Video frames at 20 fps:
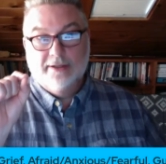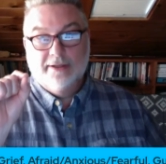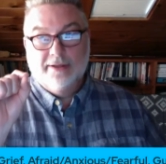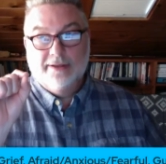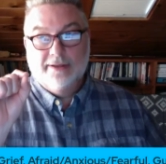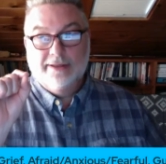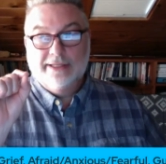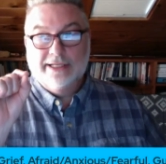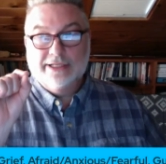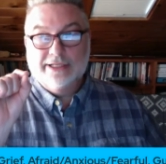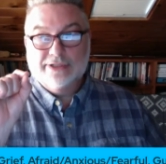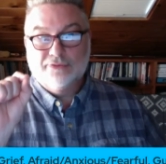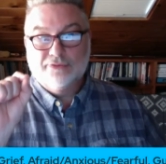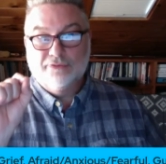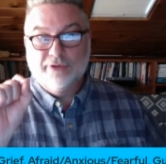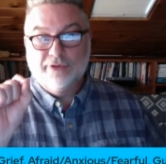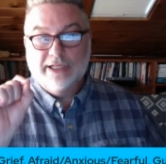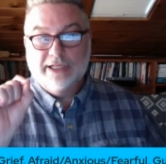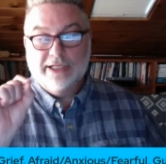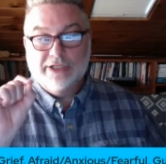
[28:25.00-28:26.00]
that is
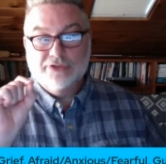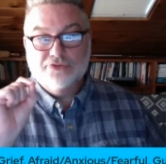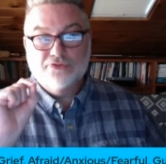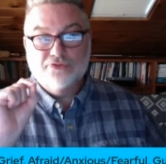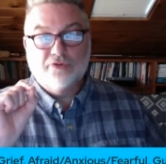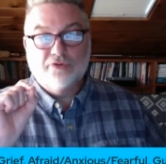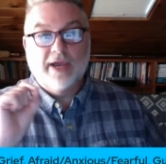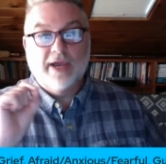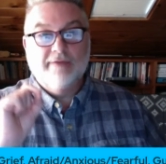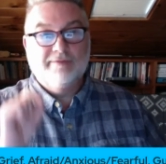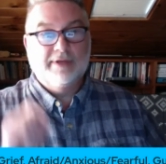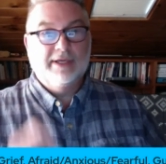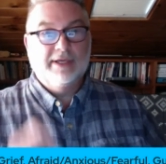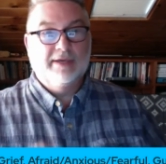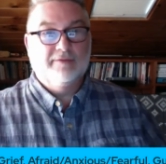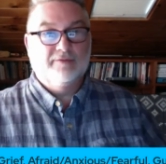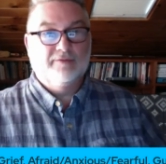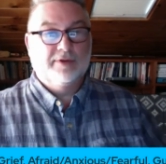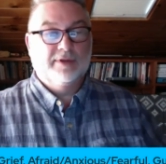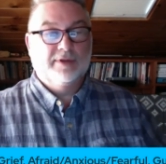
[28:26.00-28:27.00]
really driving
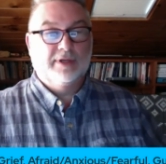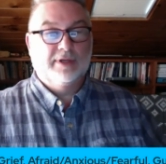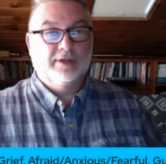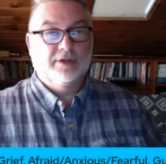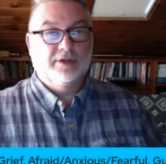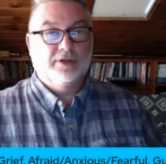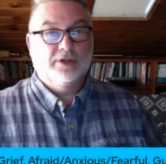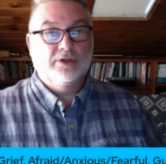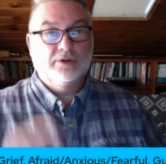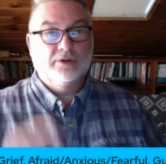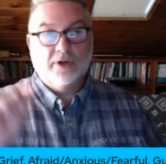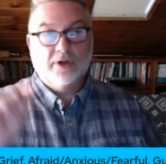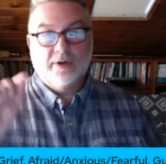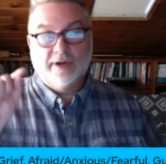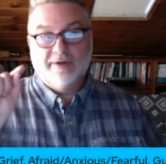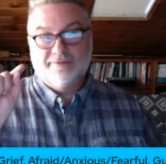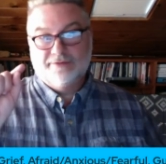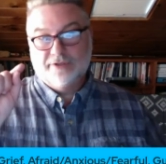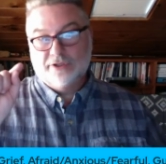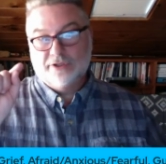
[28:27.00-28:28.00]
everything. You go
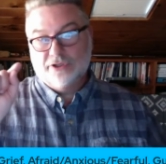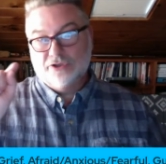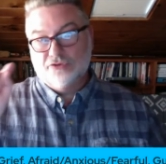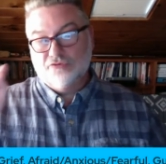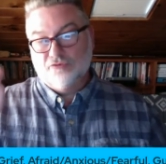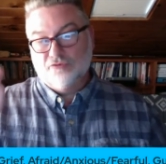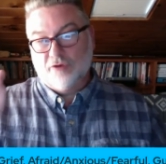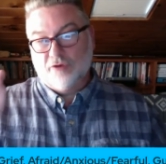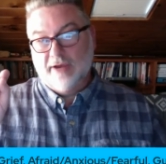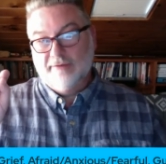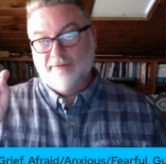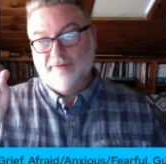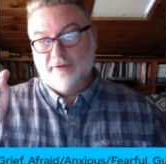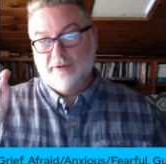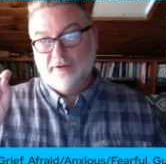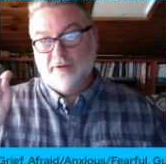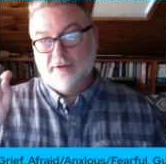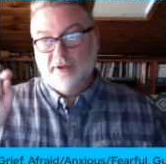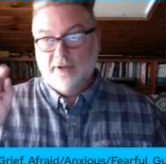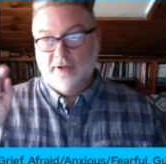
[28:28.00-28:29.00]
after the
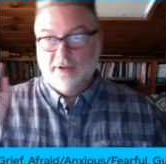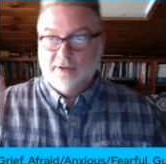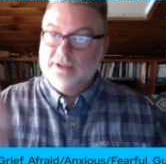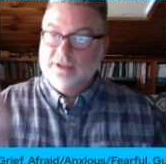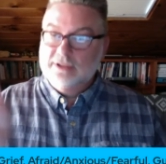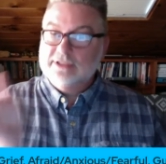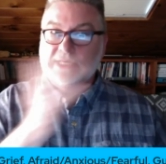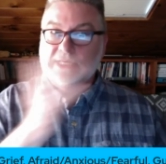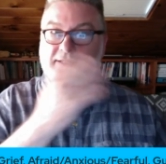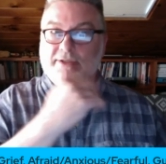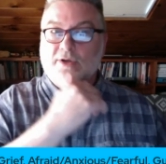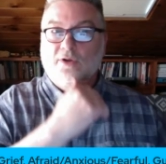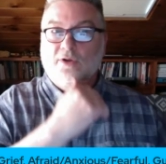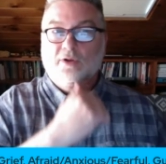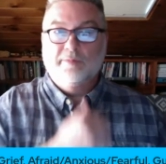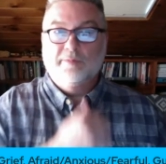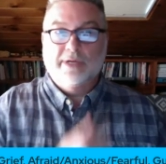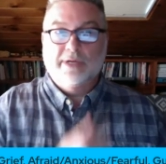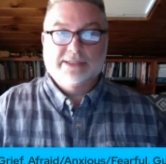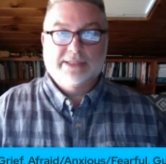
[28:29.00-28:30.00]
driver, you take the whole
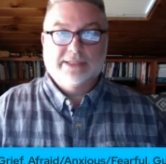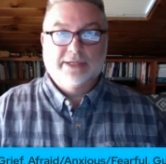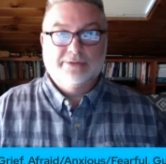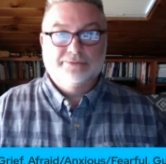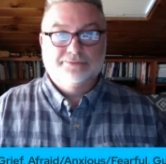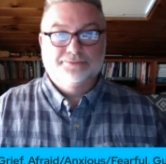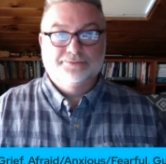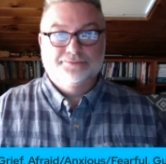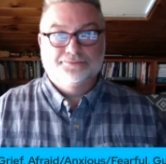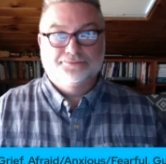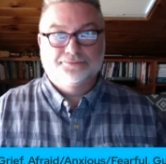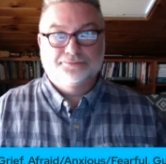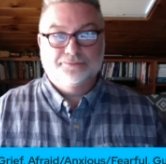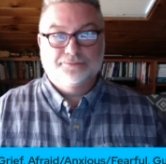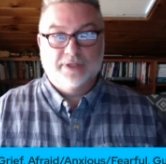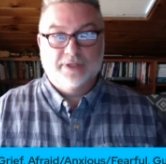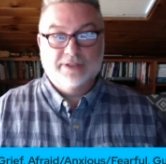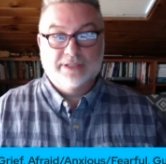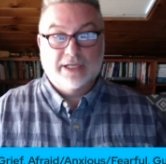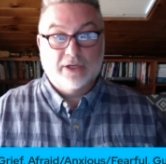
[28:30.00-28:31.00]
bus out.
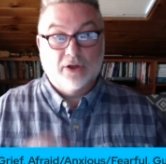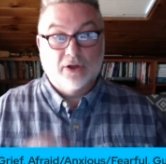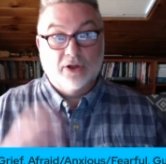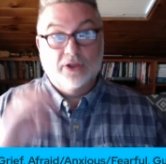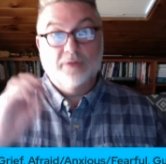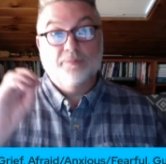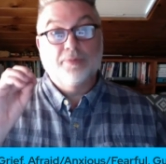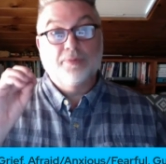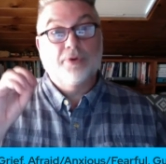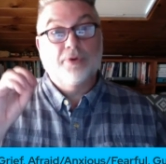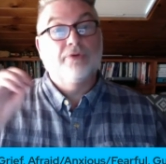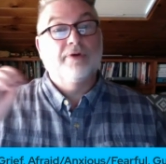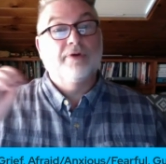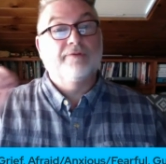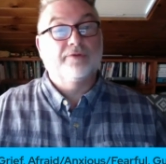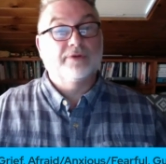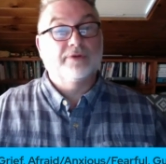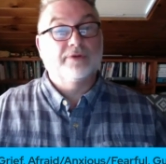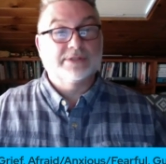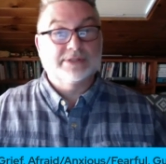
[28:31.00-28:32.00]
You take all the
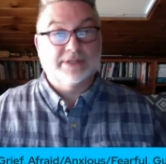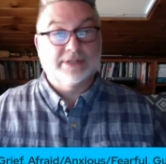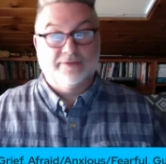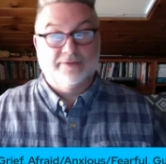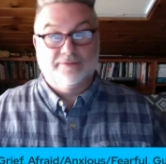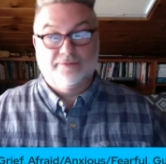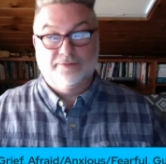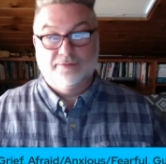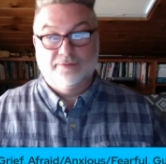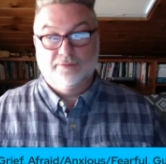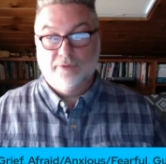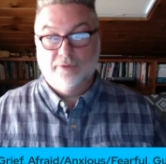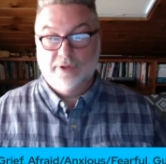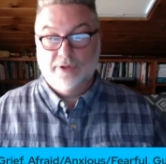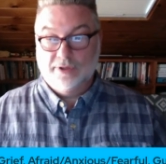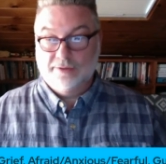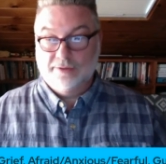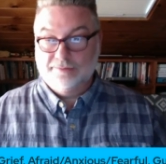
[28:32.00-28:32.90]
peripheral stuff with you.